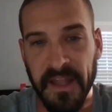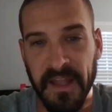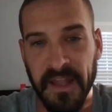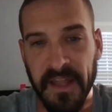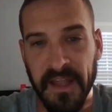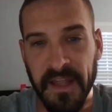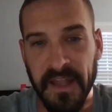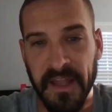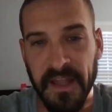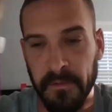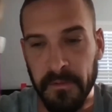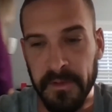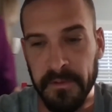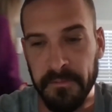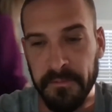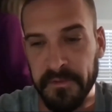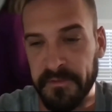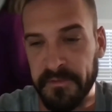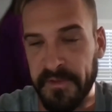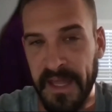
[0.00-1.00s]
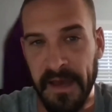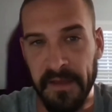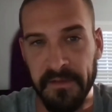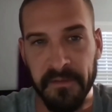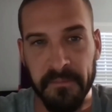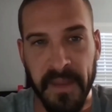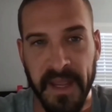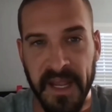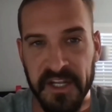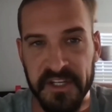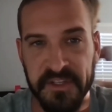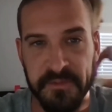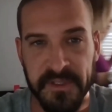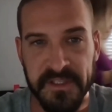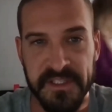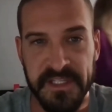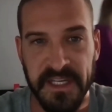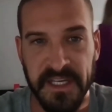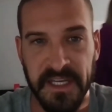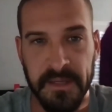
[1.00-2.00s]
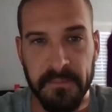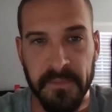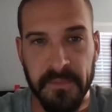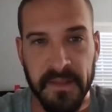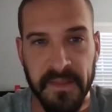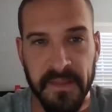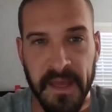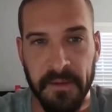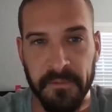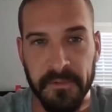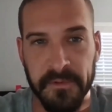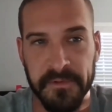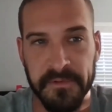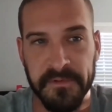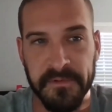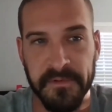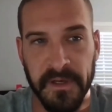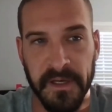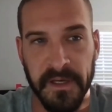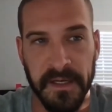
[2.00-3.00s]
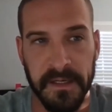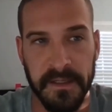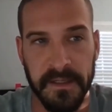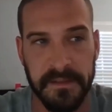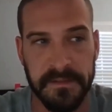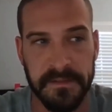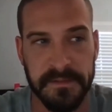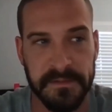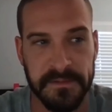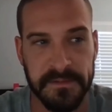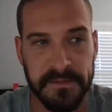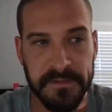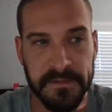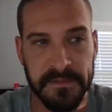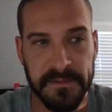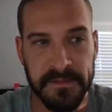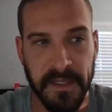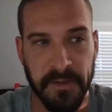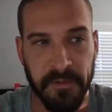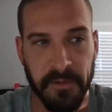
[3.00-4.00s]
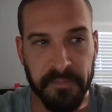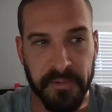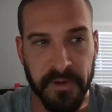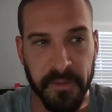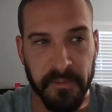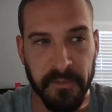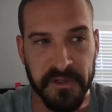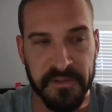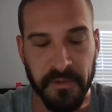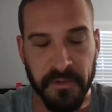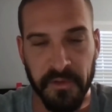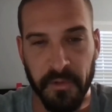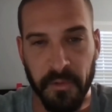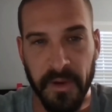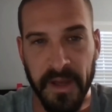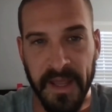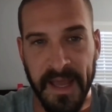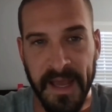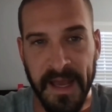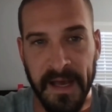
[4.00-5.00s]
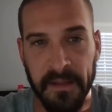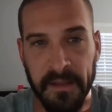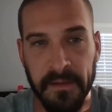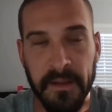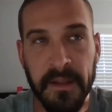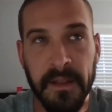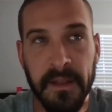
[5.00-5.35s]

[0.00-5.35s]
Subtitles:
So it was down to management team, and that was, they were pretty much on their way out.